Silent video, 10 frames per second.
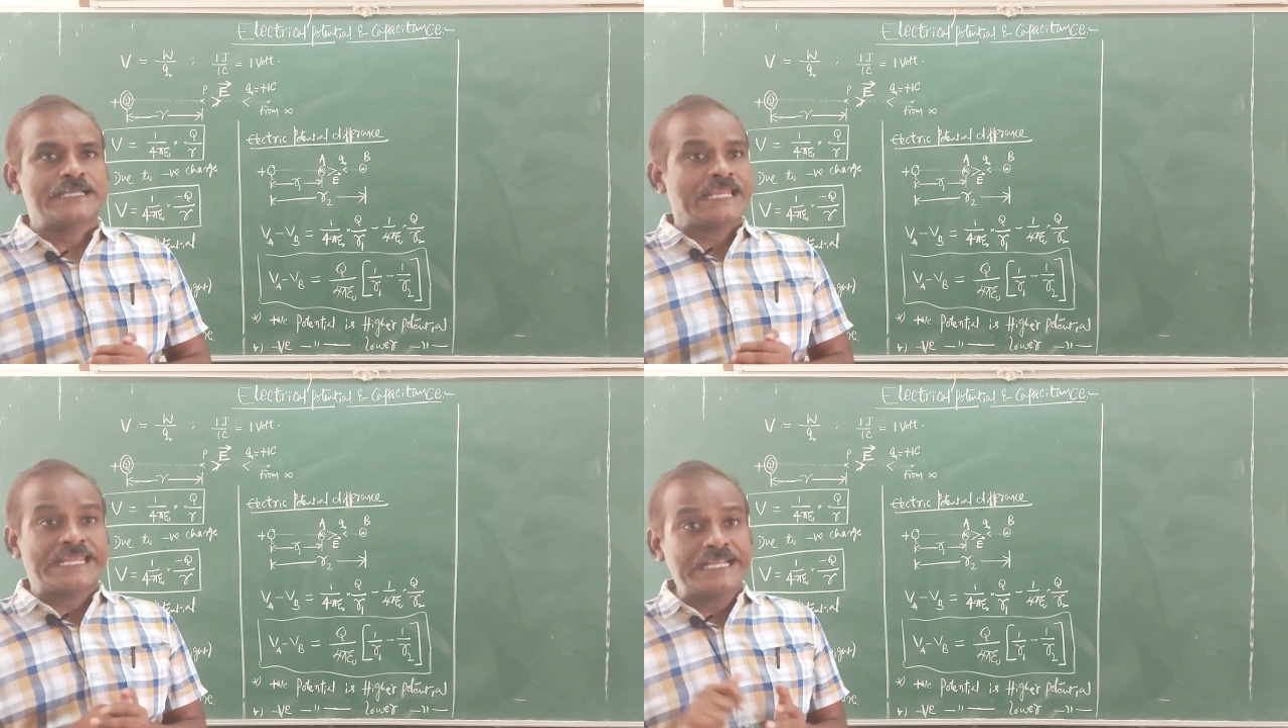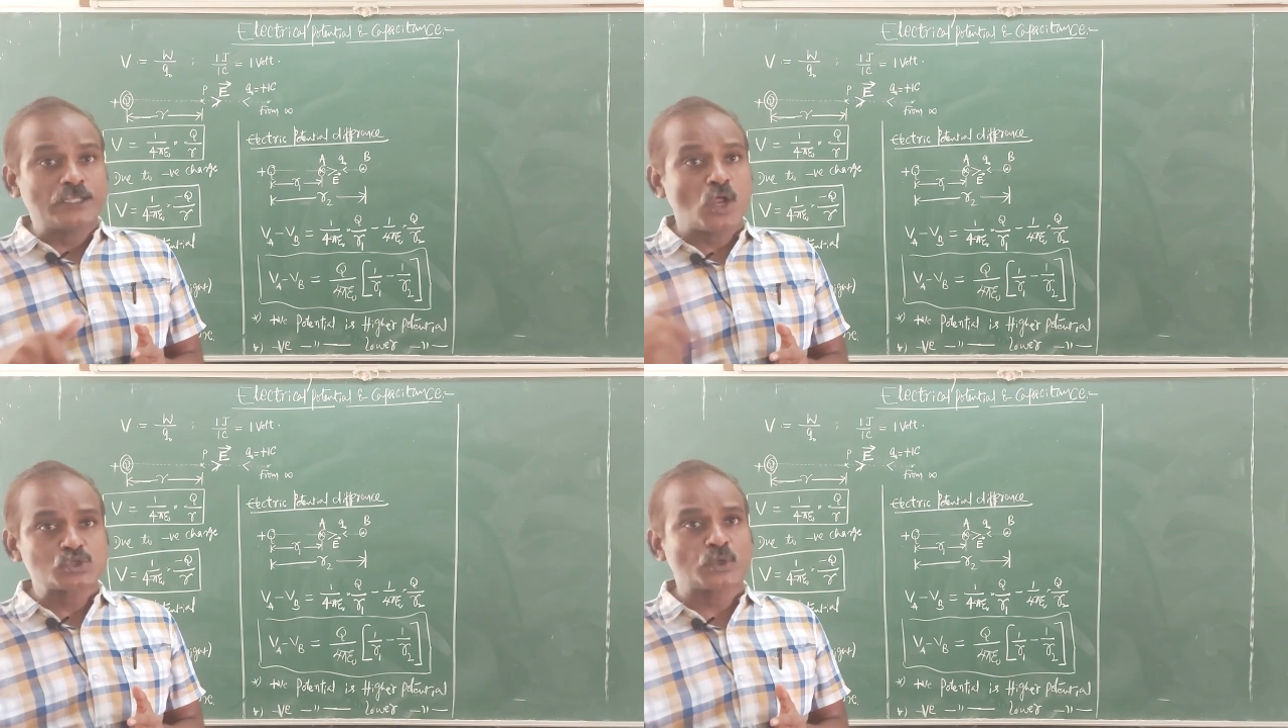
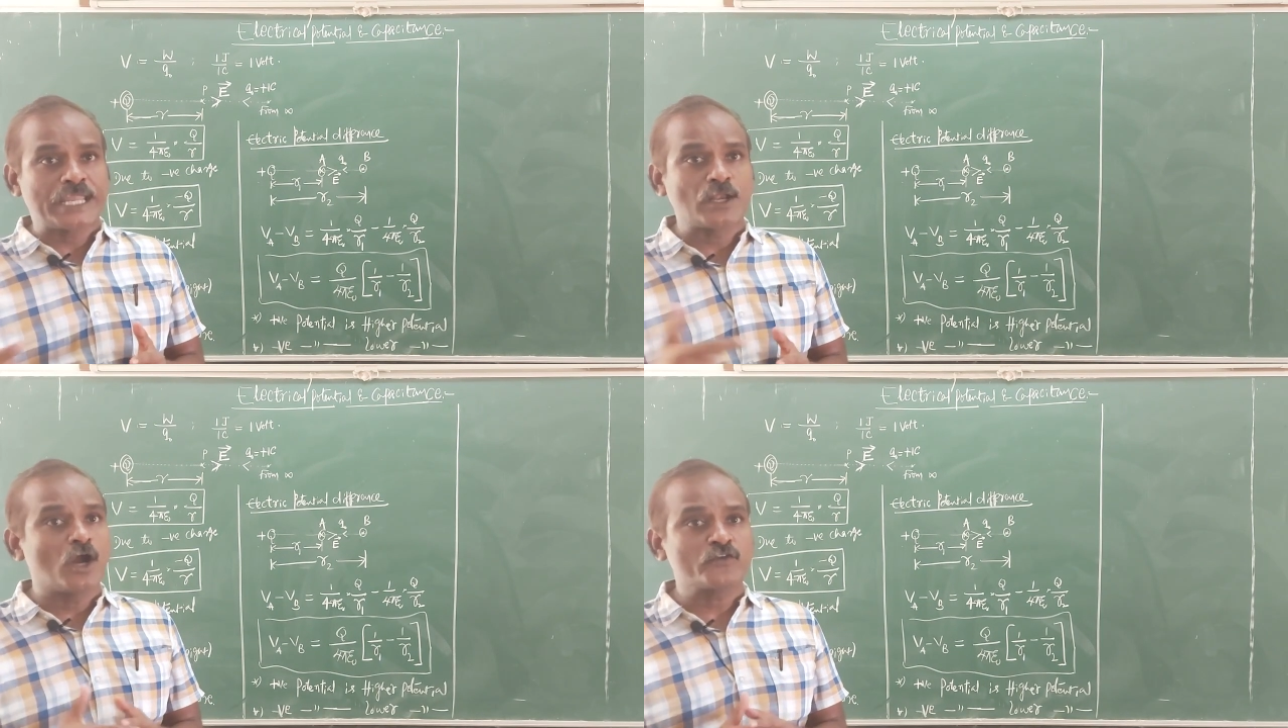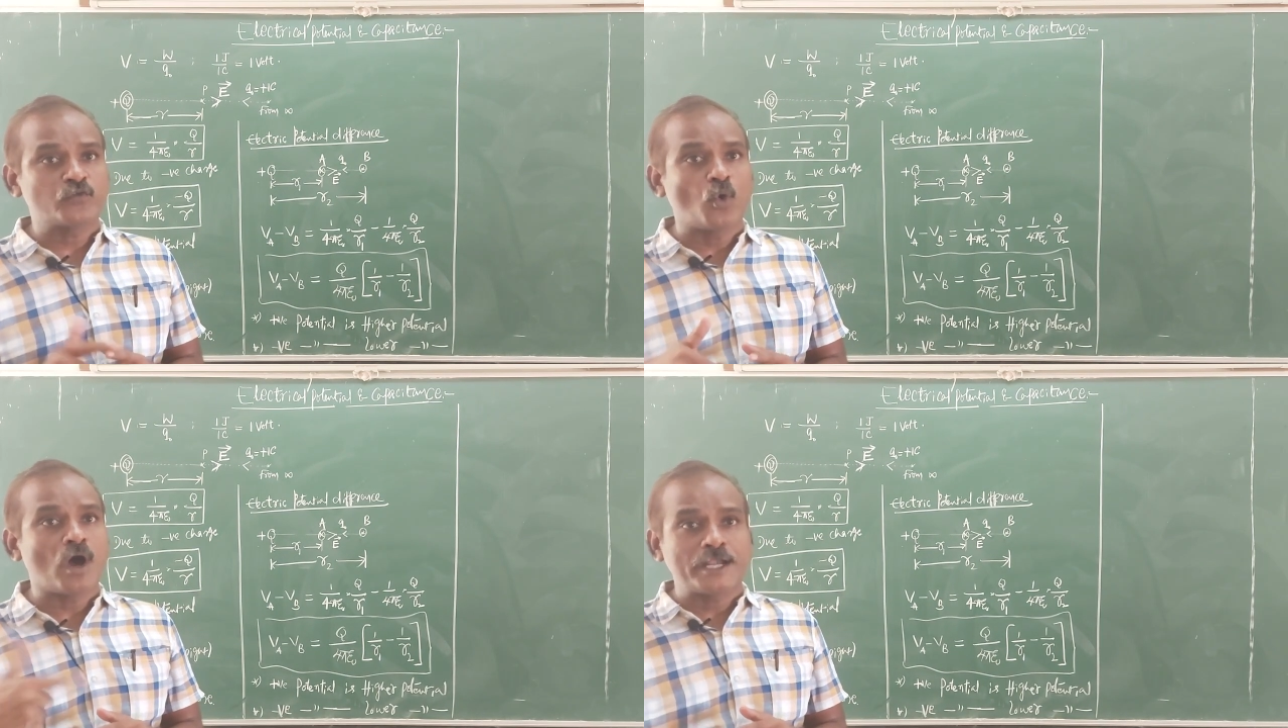Heat also cannot
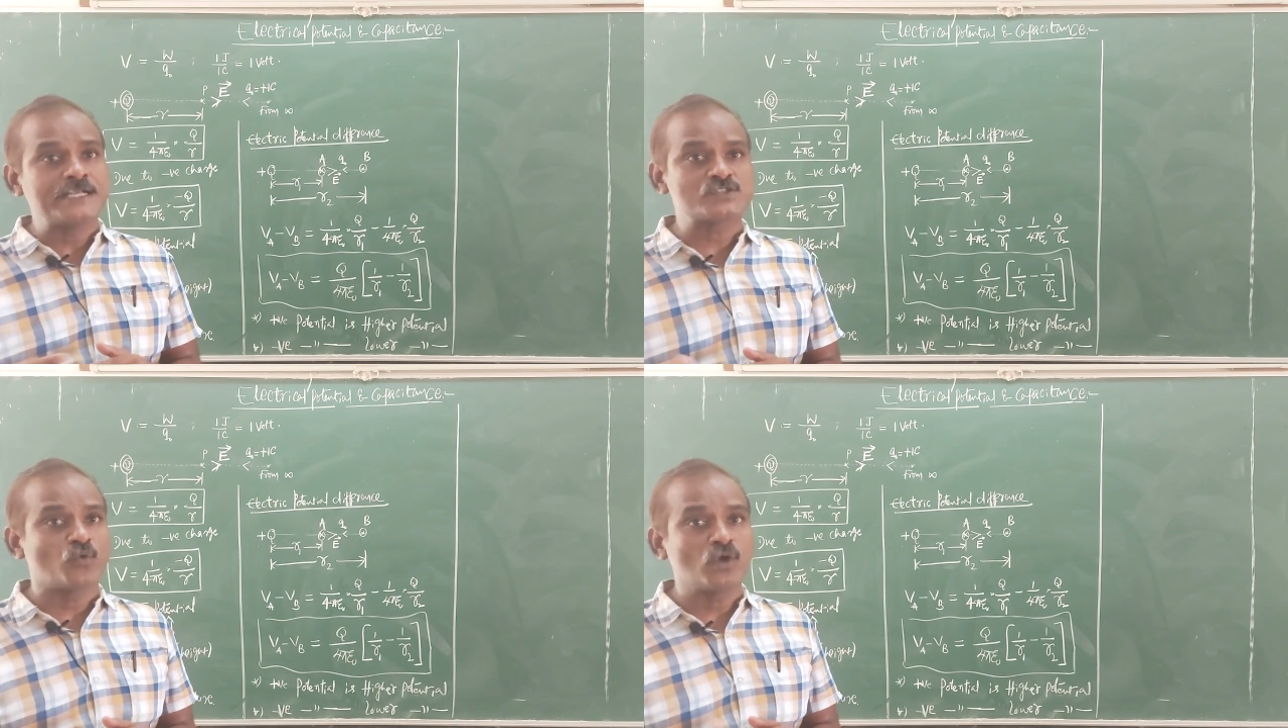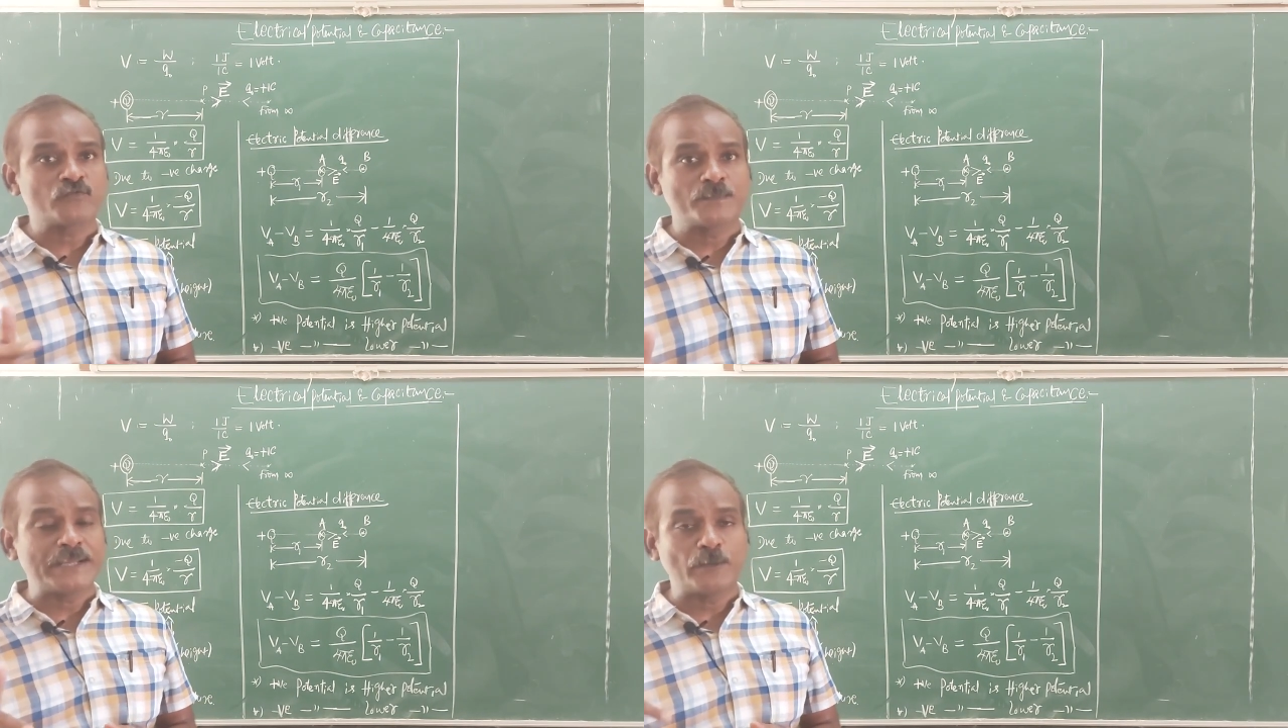flow on its own
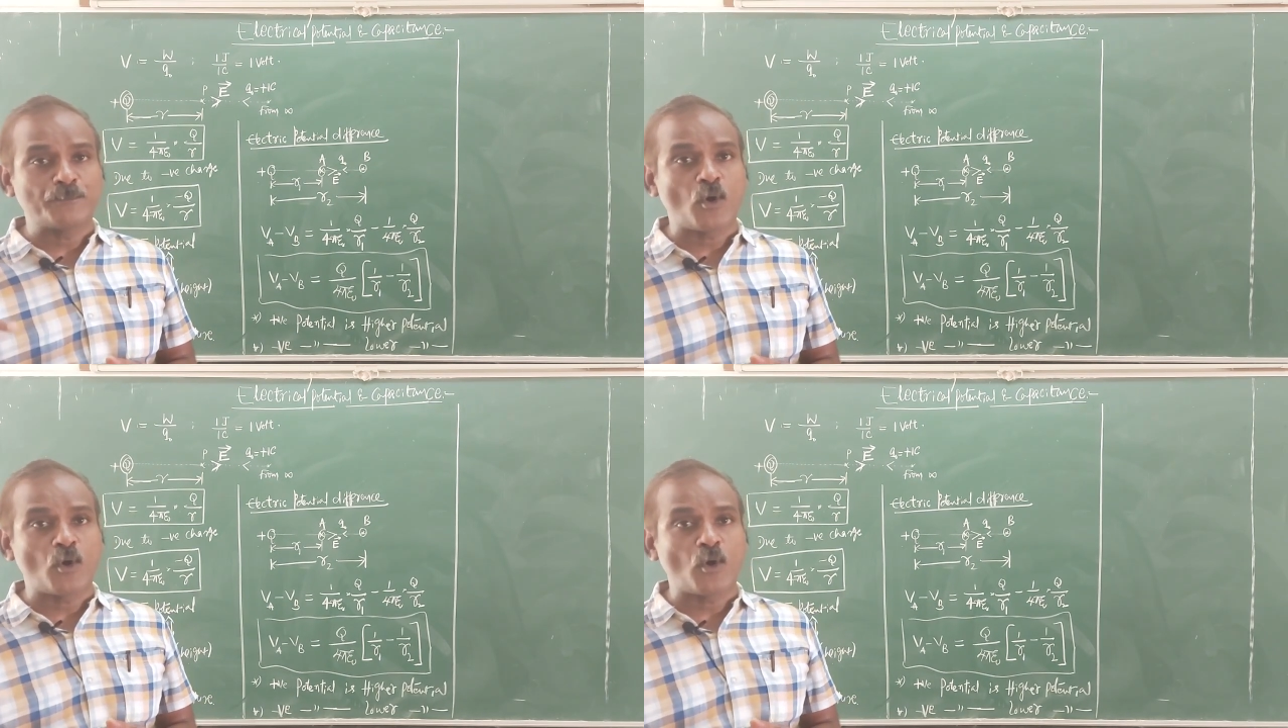from a